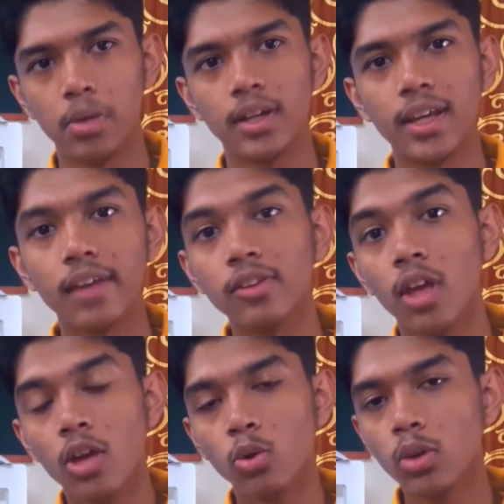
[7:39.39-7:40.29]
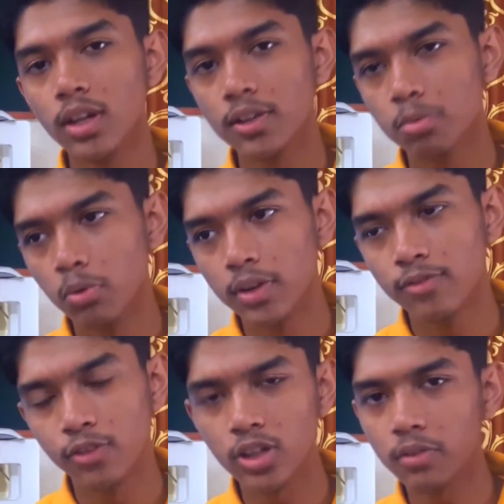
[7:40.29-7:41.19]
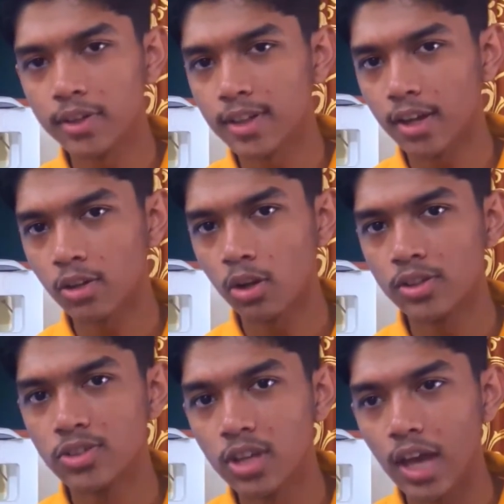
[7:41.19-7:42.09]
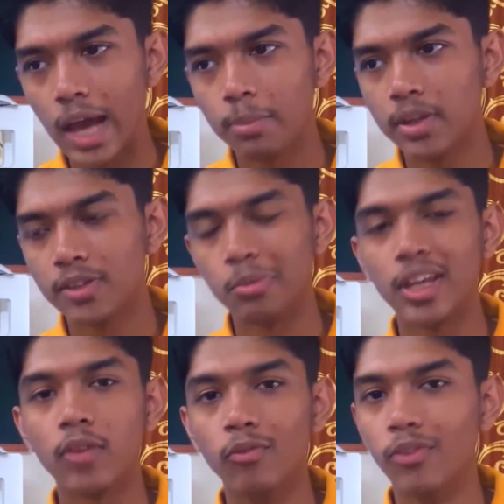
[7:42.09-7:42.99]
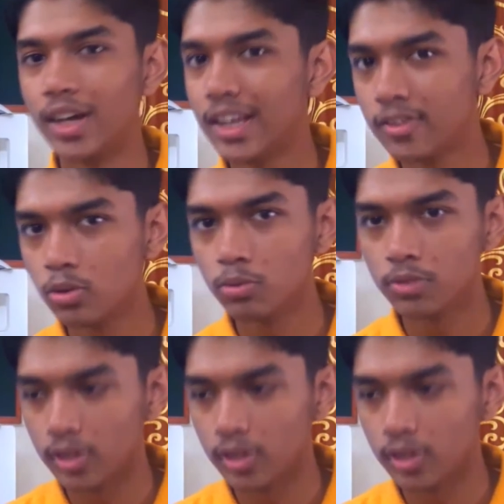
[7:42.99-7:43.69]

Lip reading: But yes, Google is moving further with technology. Apple is making very slow